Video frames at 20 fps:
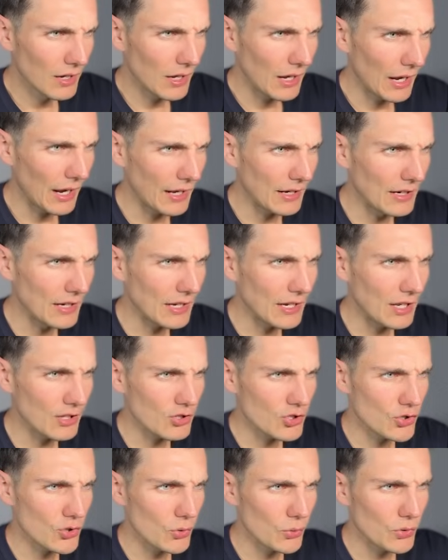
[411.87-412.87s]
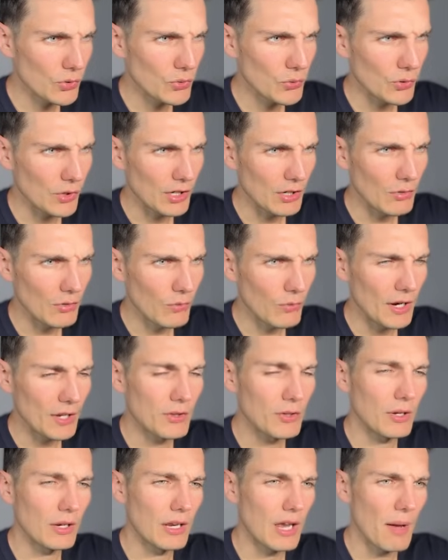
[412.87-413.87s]
and they can show you in
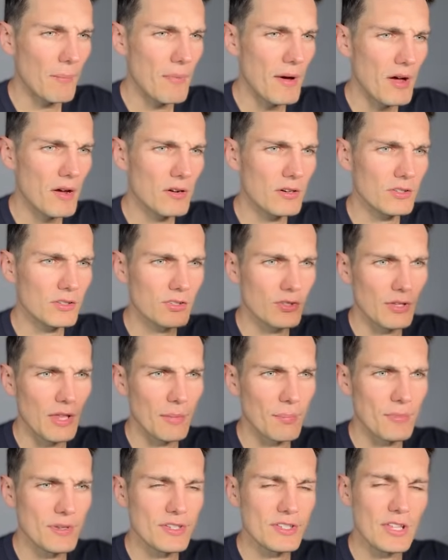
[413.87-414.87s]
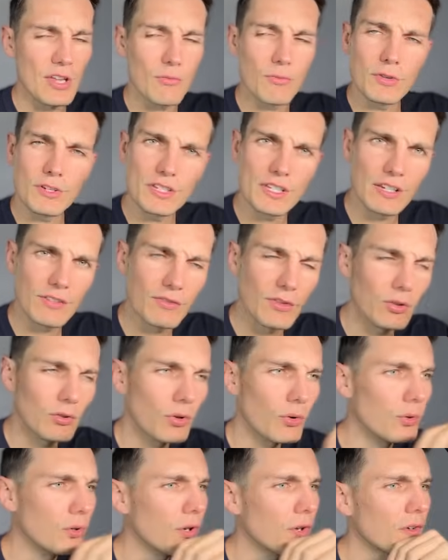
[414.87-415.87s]
red the cabal, so that means they received the
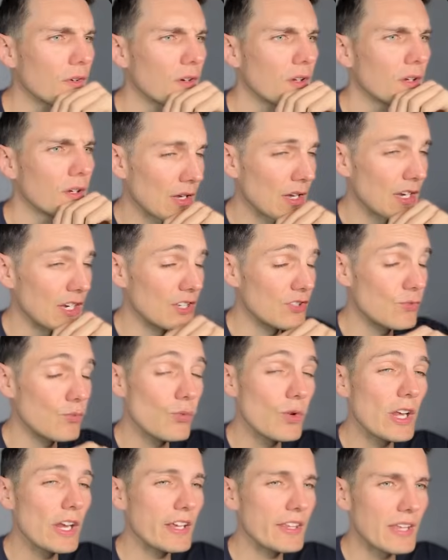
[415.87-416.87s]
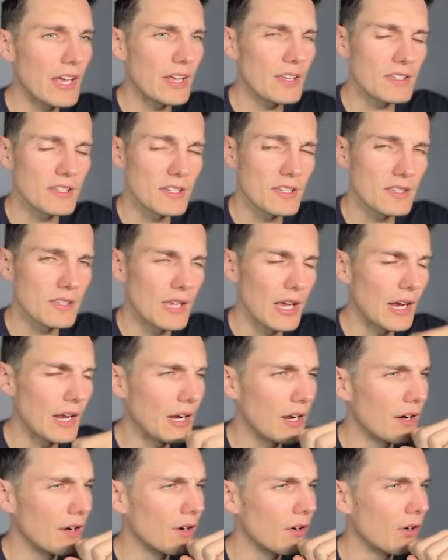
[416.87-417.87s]
token. It's really dense in
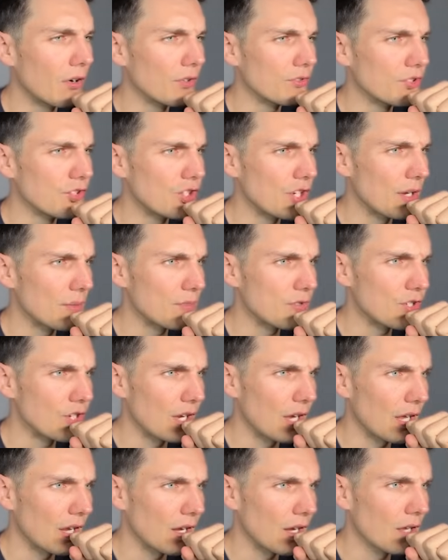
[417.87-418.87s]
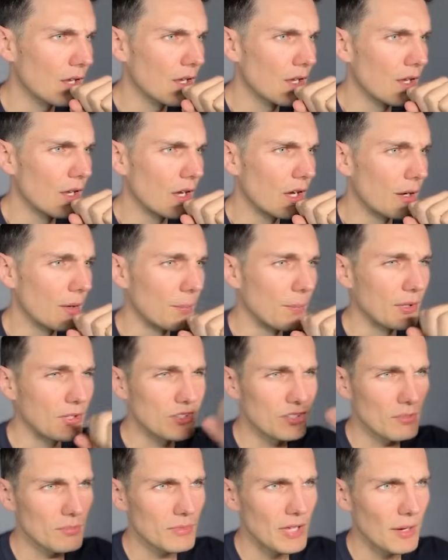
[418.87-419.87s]
data on GMGN, but
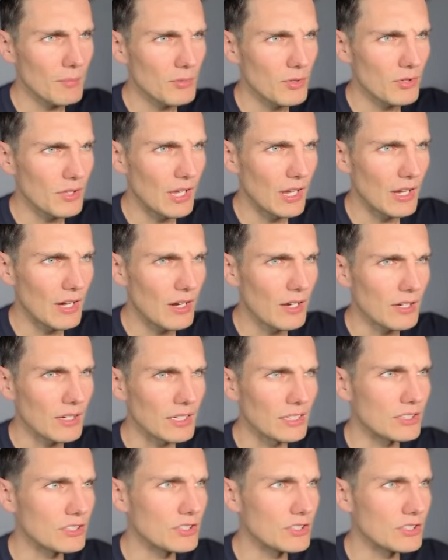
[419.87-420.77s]
sometimes the data is